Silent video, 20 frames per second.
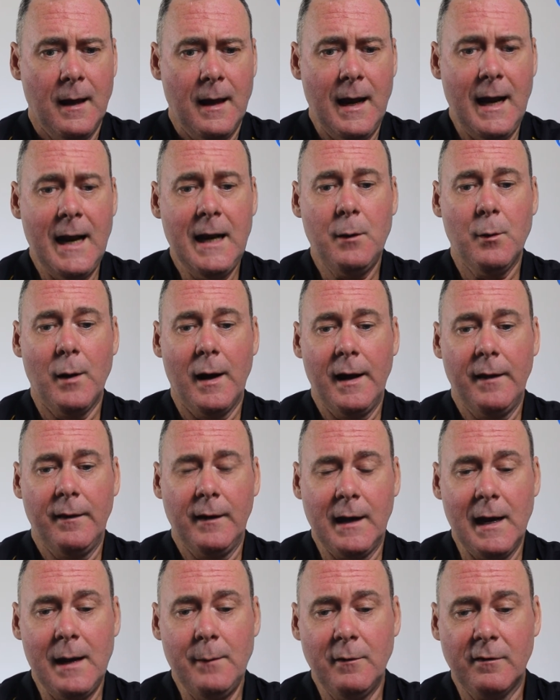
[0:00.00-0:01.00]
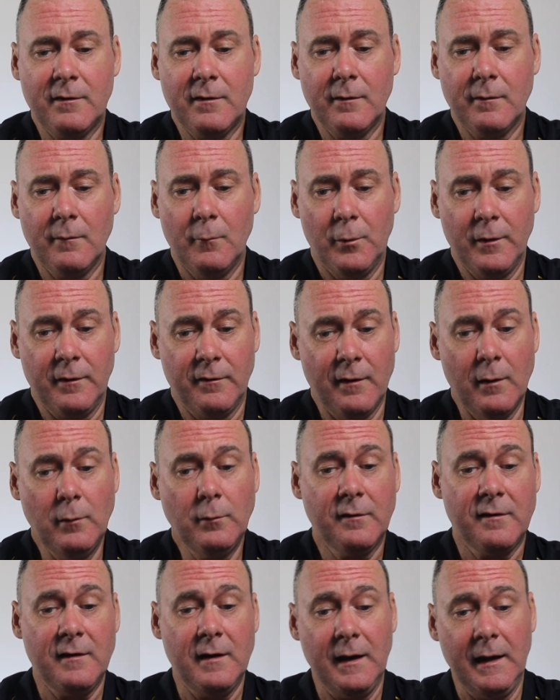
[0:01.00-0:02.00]
Anyway, the game that
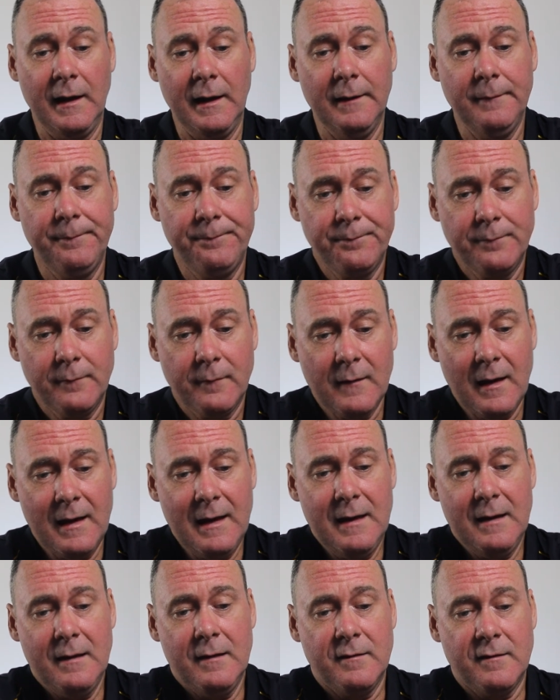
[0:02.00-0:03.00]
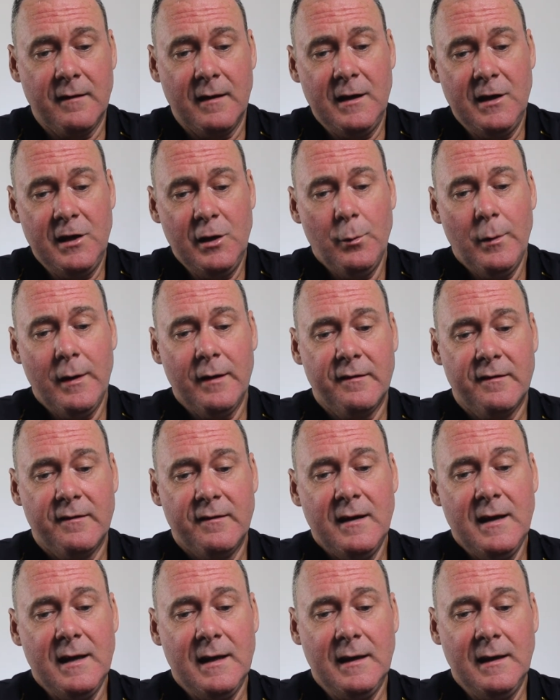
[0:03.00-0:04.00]
results in here is
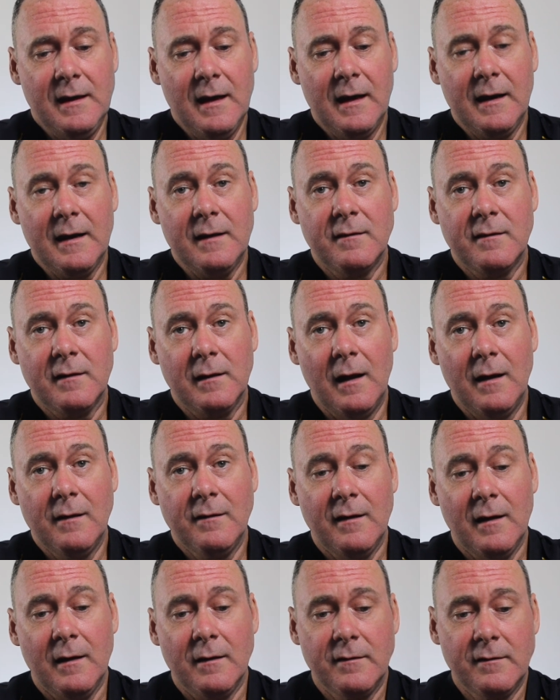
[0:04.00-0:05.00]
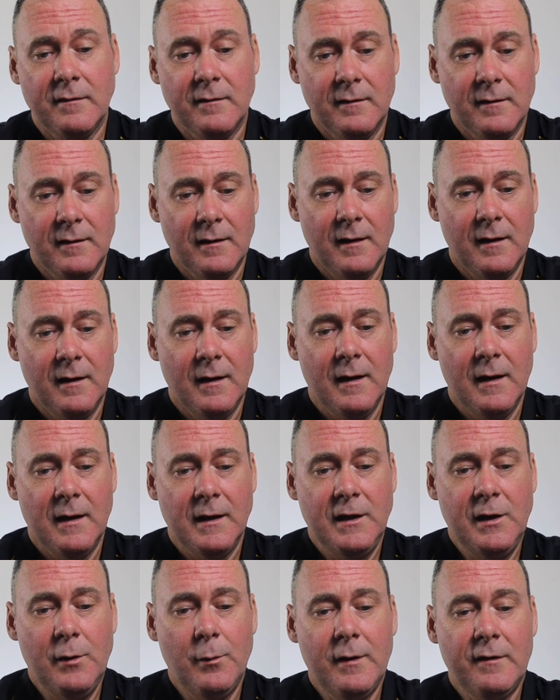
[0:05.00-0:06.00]
USC against Glasshouse.
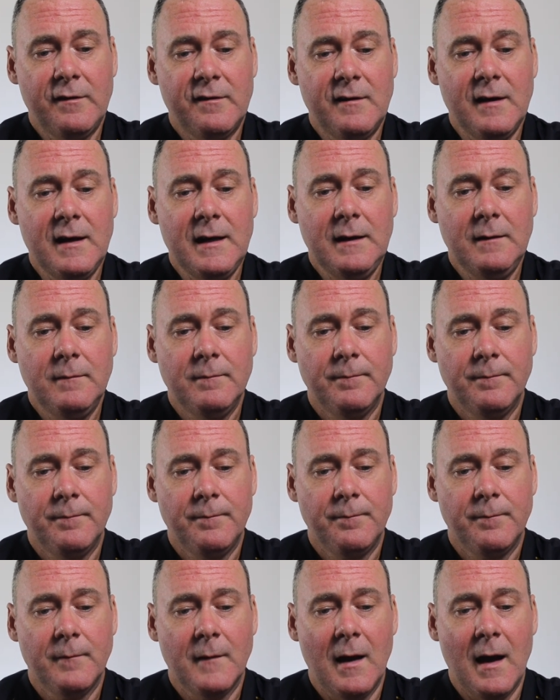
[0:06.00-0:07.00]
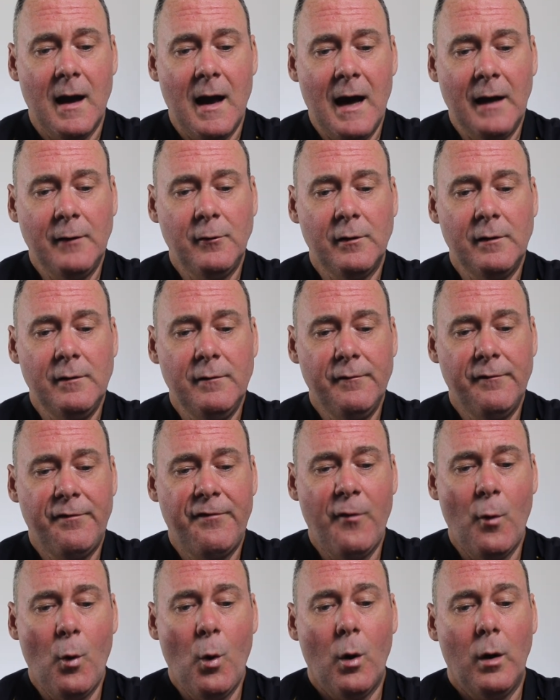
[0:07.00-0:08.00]
USC,
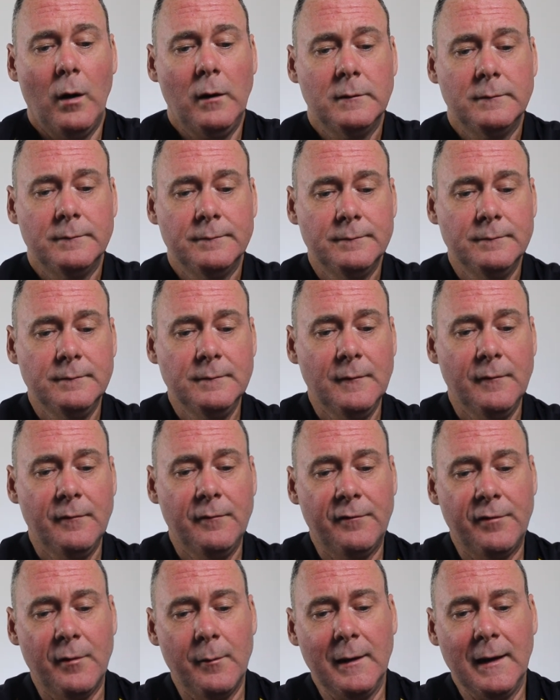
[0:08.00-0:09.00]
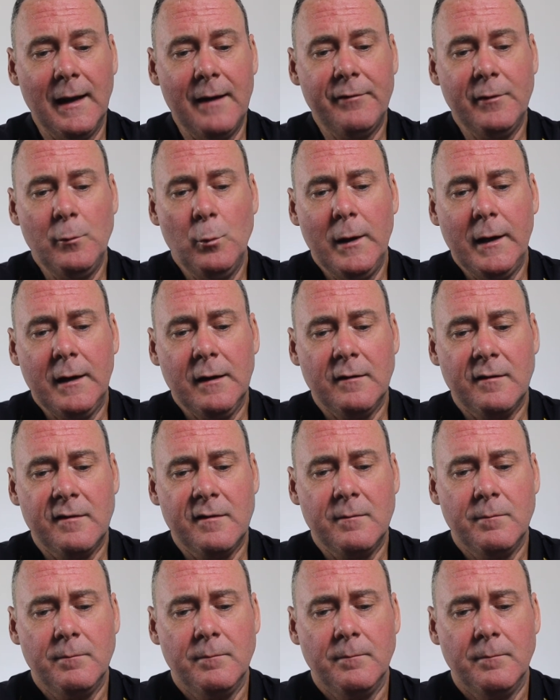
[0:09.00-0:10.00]
104 from 11
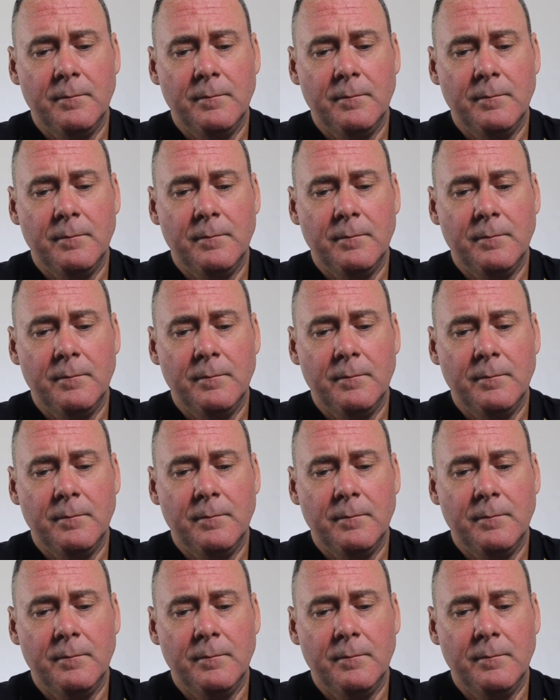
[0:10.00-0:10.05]
wickets.